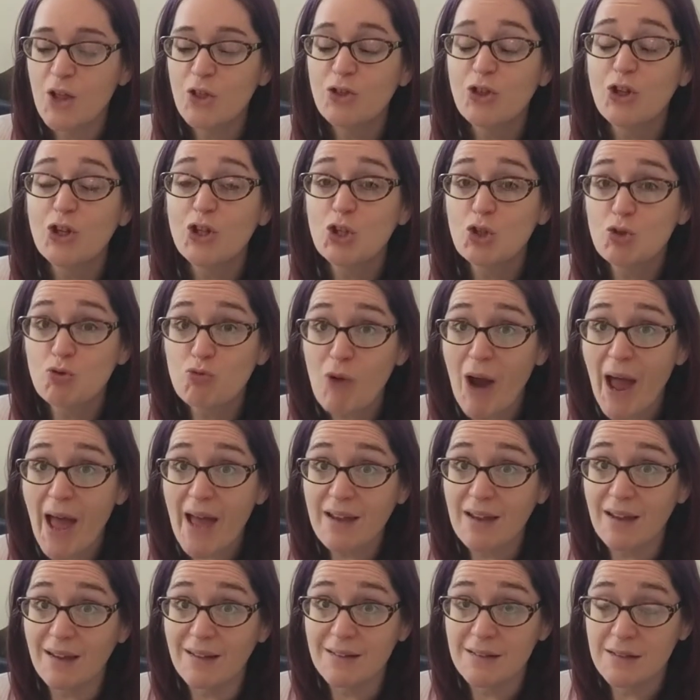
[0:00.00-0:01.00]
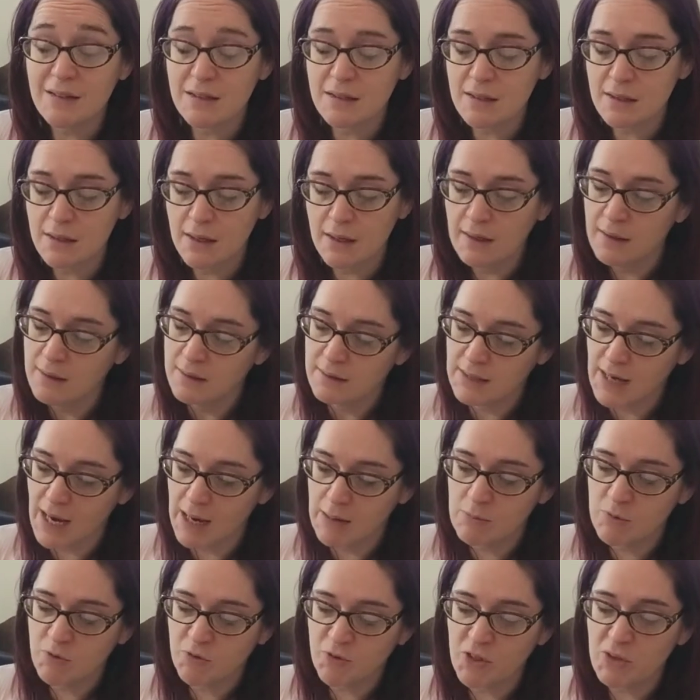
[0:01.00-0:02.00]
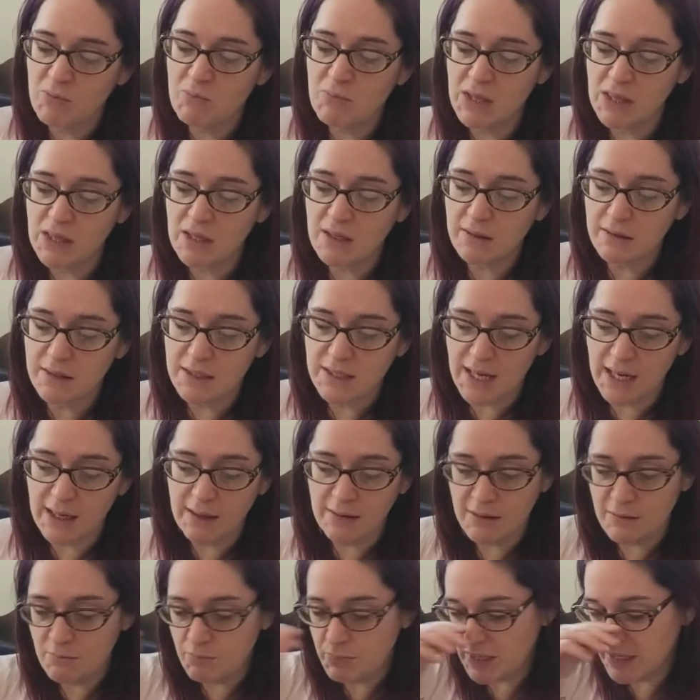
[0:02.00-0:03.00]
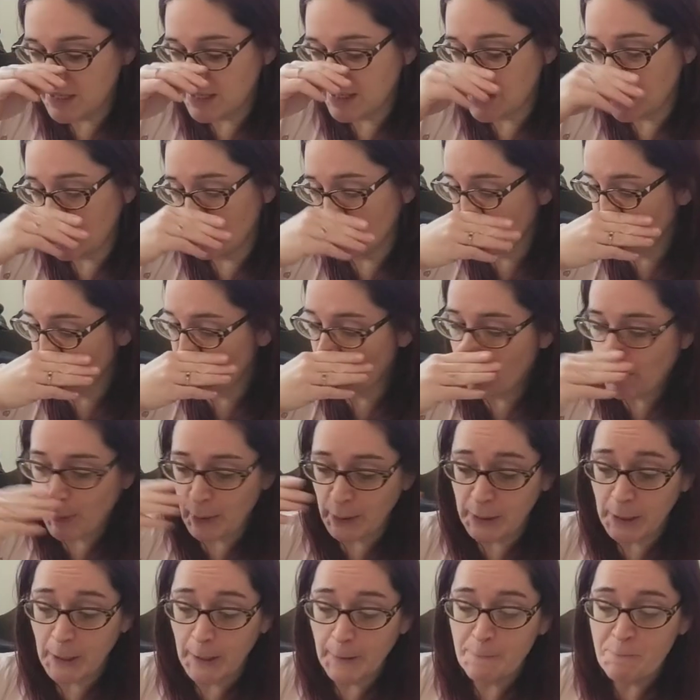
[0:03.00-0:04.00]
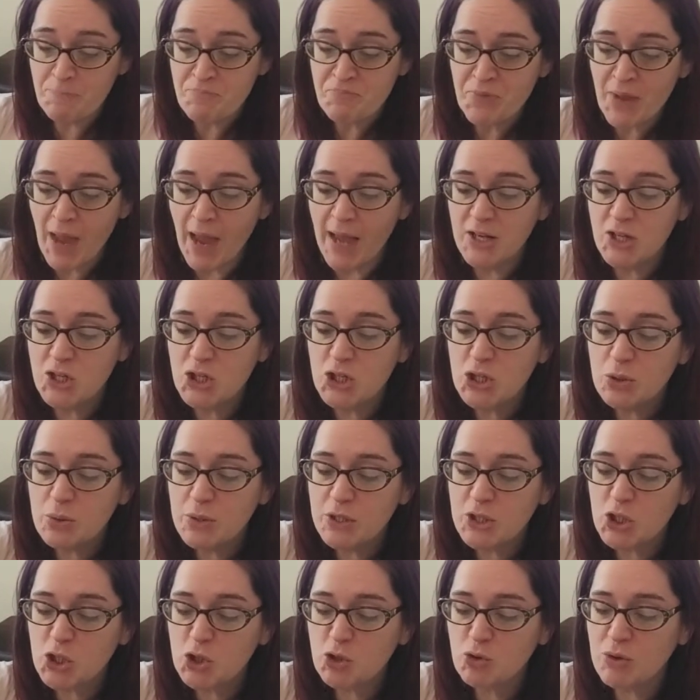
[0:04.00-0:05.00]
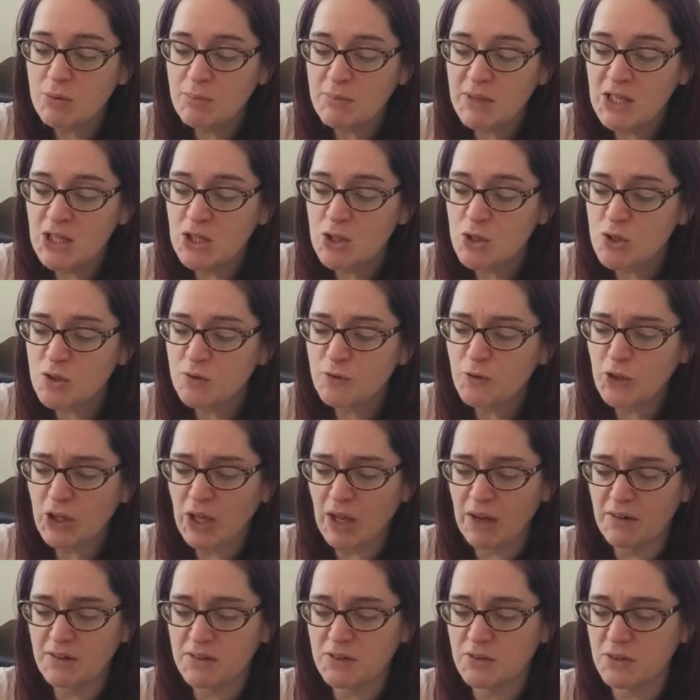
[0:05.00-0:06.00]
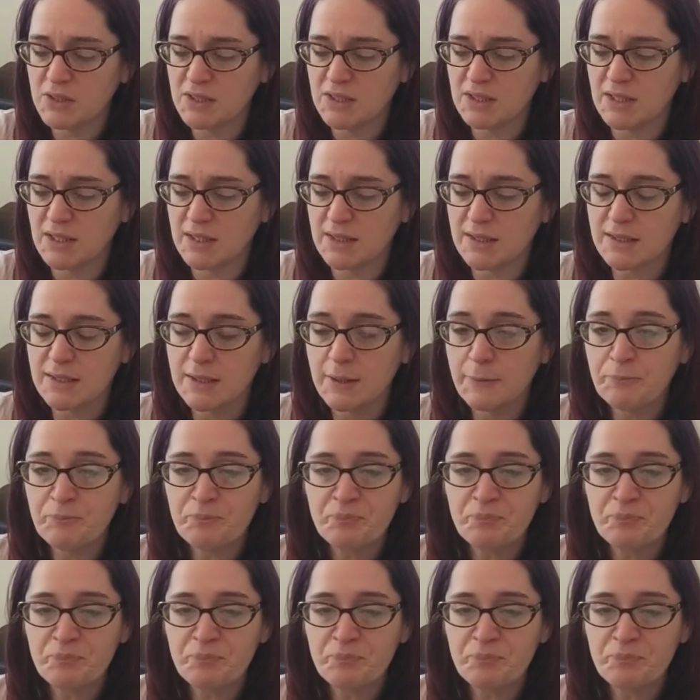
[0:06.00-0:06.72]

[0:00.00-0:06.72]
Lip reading: The dragons, named for the mythical Terran beast they resembled, had 2 extremely useful characteristics.